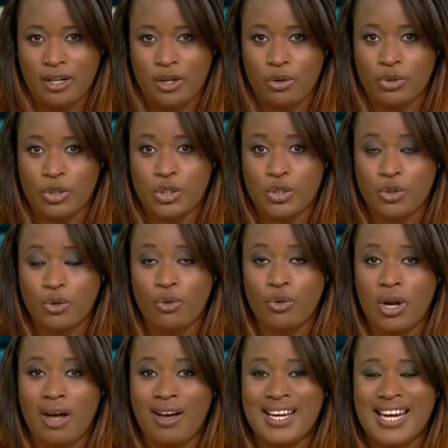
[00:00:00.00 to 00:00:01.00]
along the
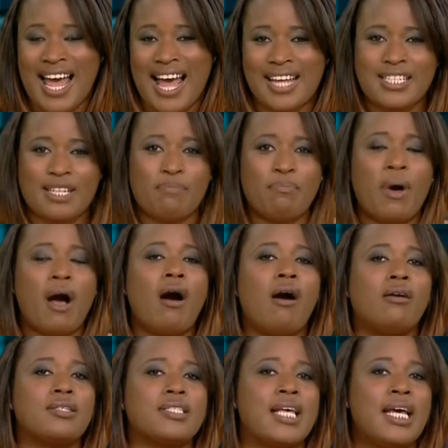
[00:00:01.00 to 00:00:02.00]
shoreline and in
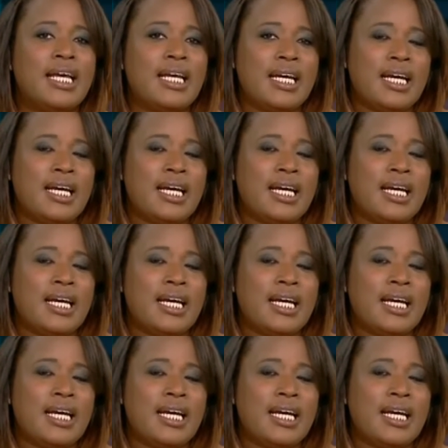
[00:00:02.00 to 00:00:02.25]
parks.